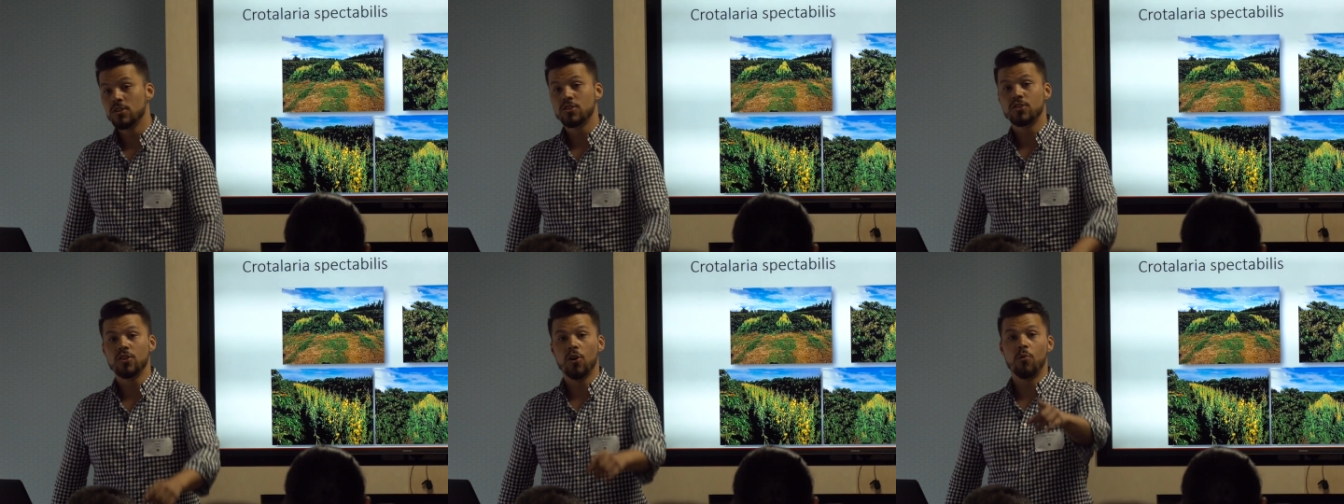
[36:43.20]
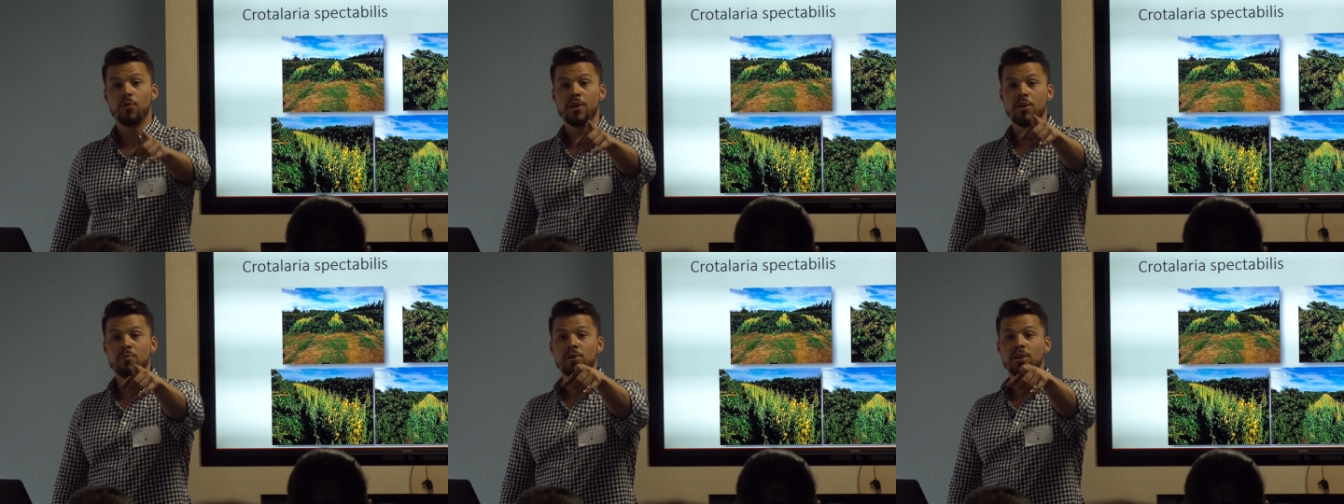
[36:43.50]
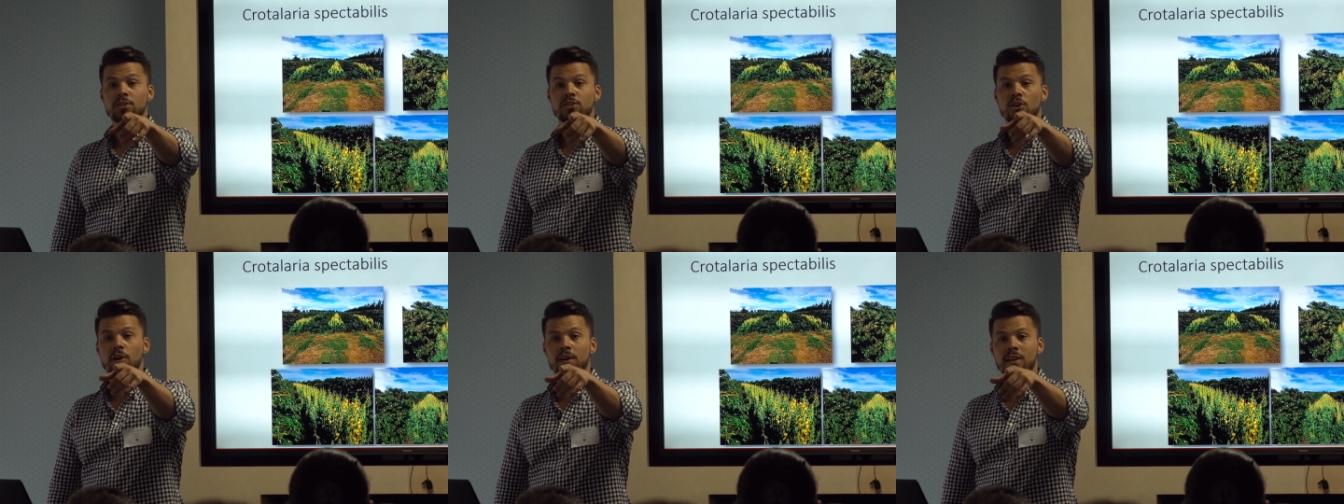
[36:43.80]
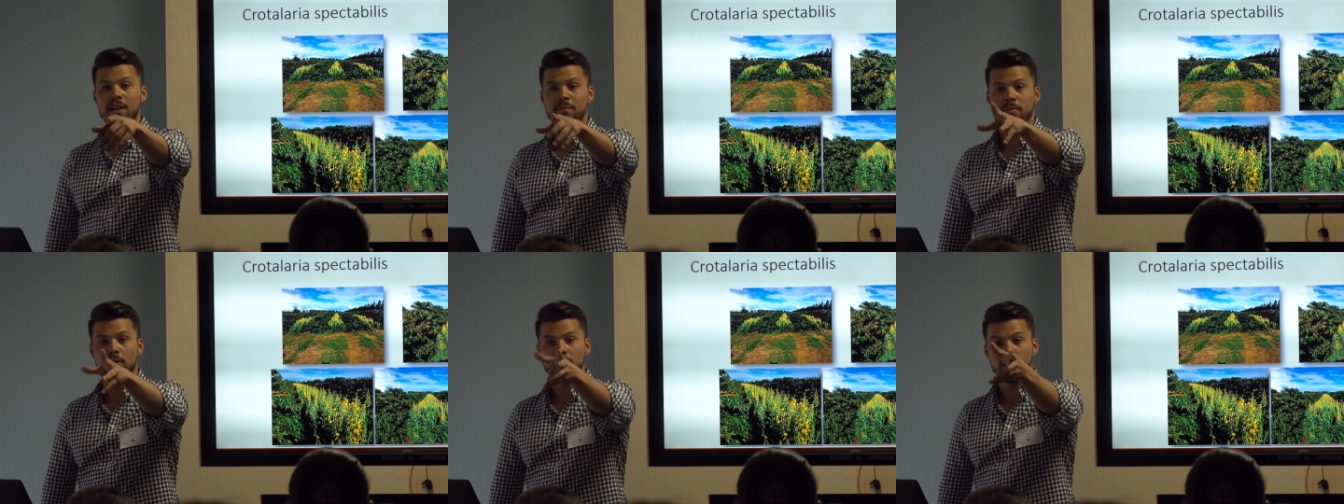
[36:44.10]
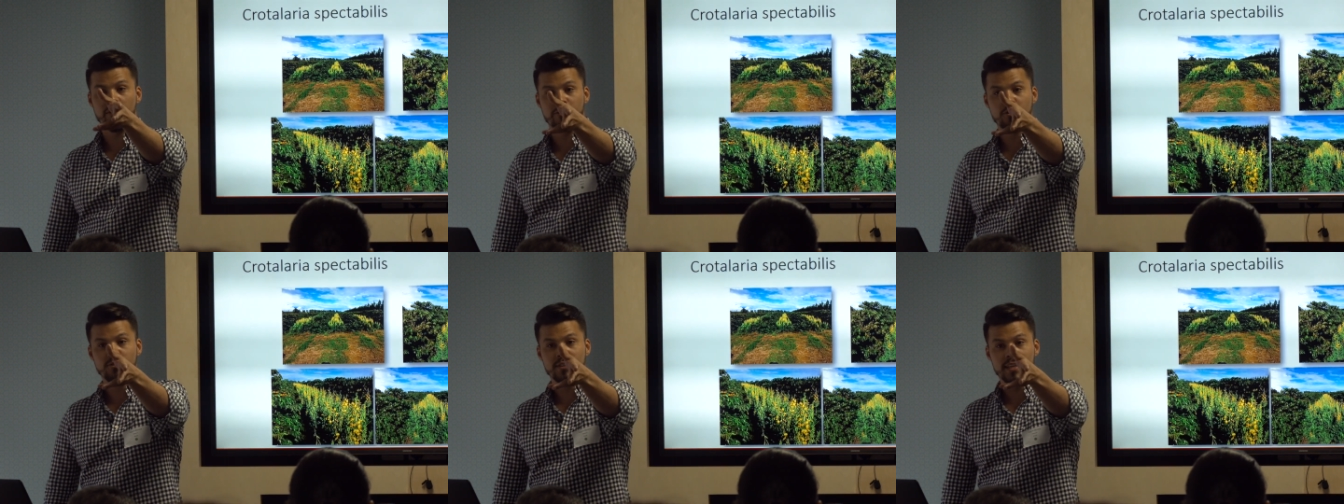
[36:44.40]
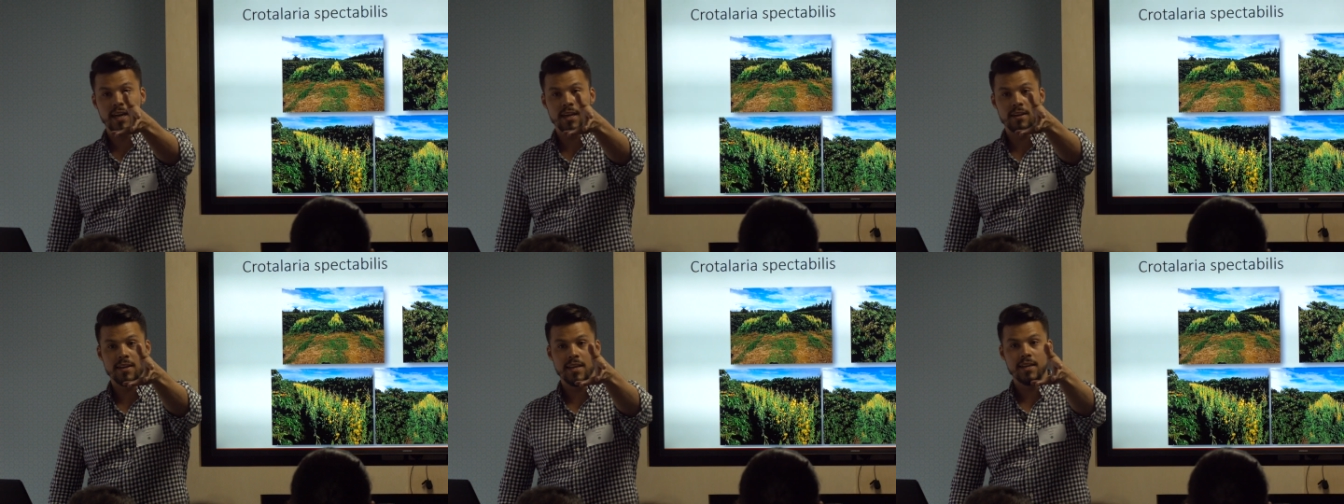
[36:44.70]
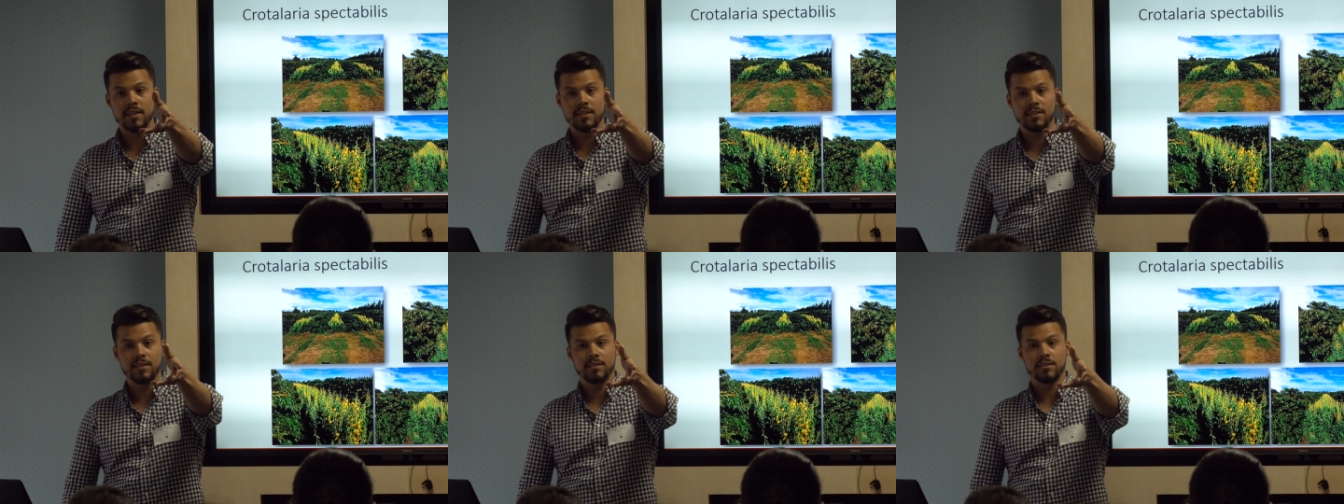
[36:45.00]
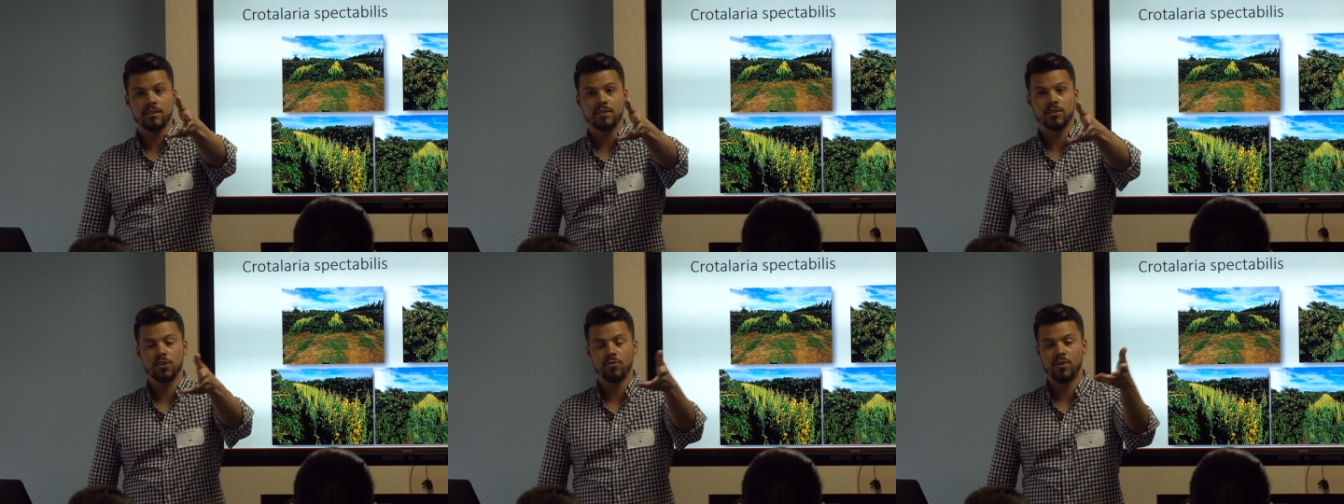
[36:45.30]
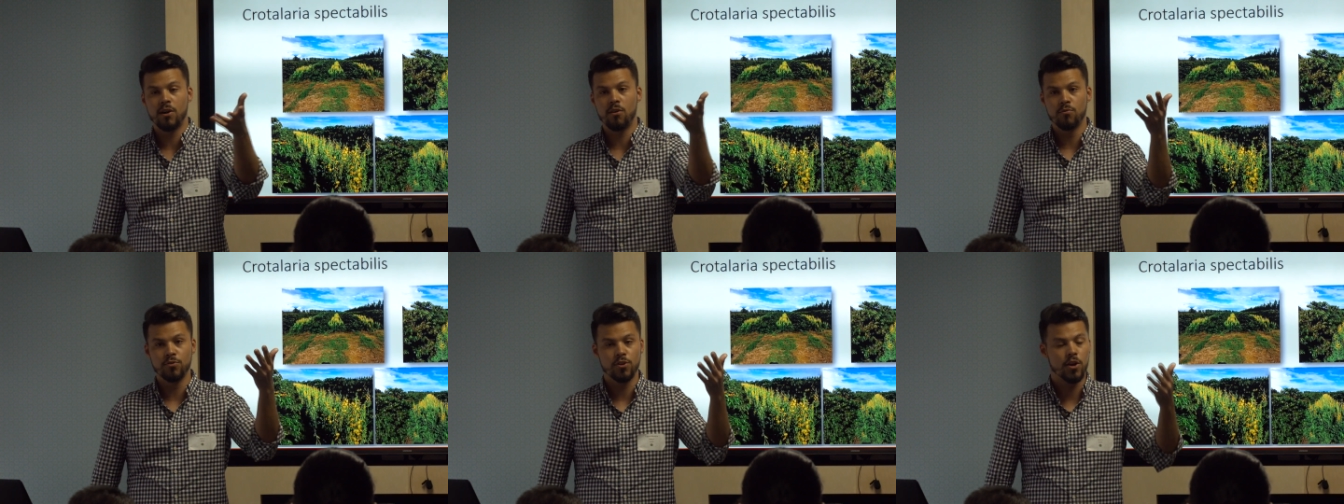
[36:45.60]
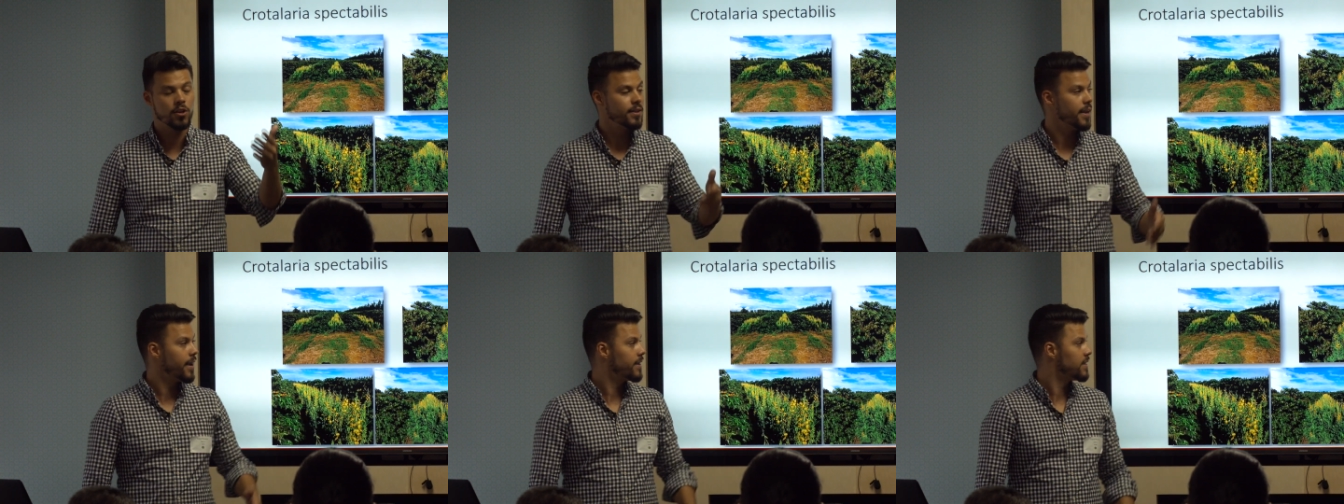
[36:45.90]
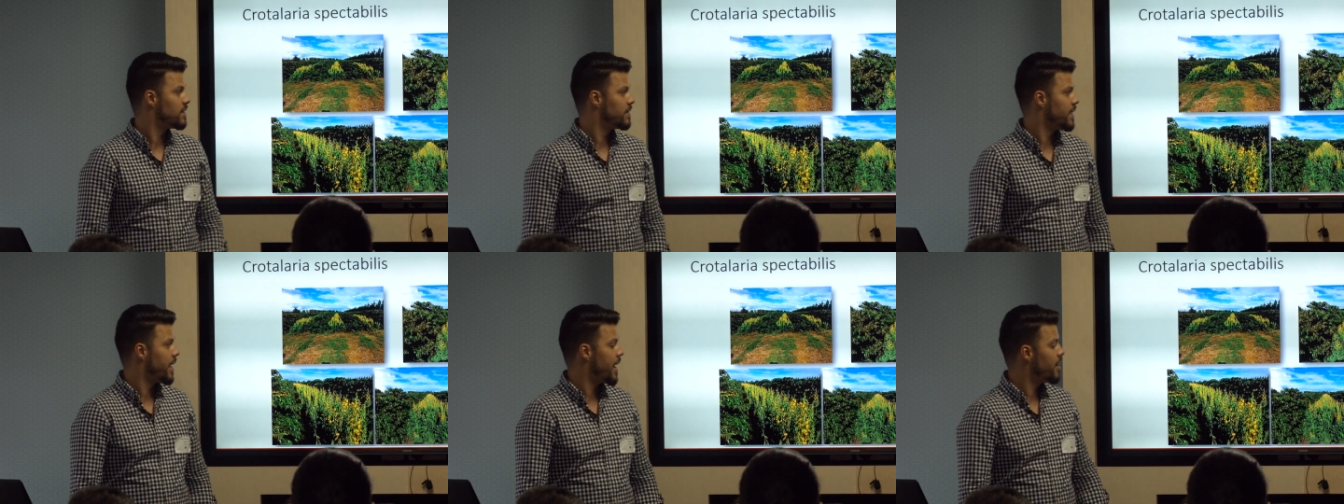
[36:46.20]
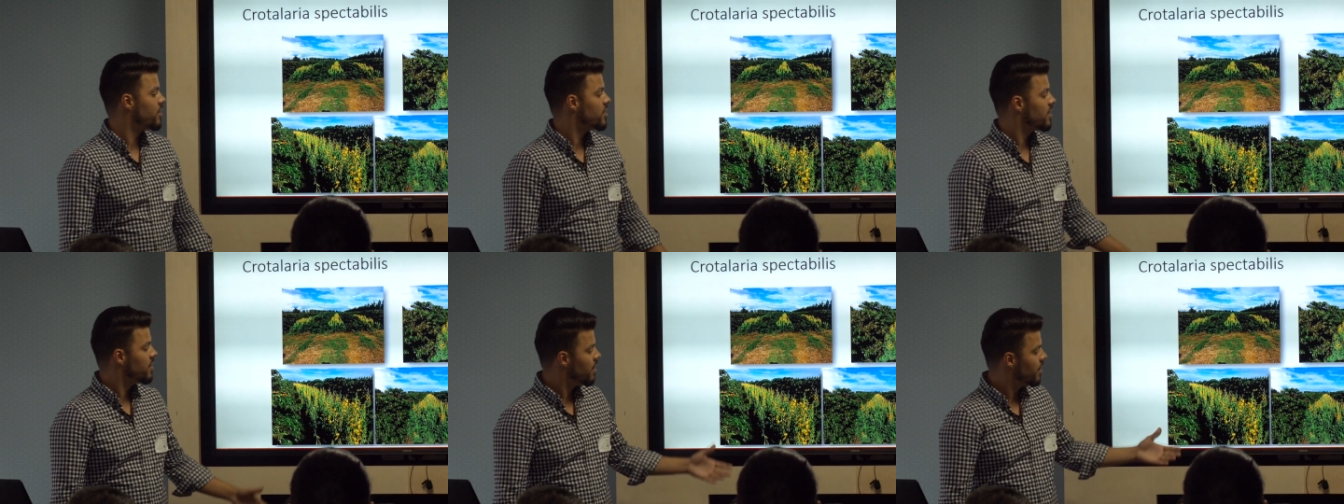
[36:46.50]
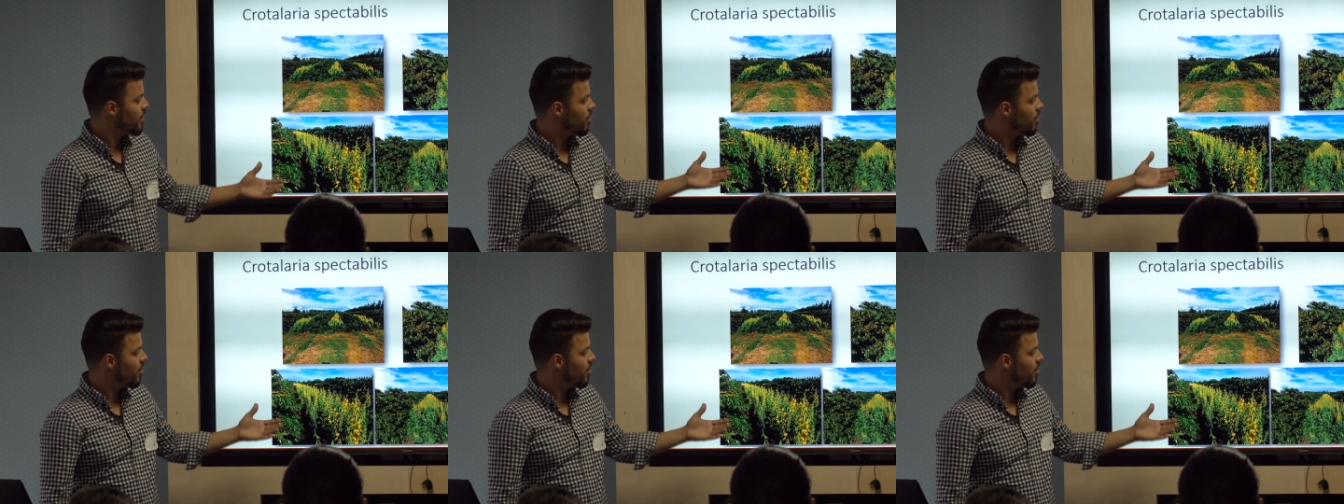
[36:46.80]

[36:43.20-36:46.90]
So you were talking about a few techniques, so I will not extend,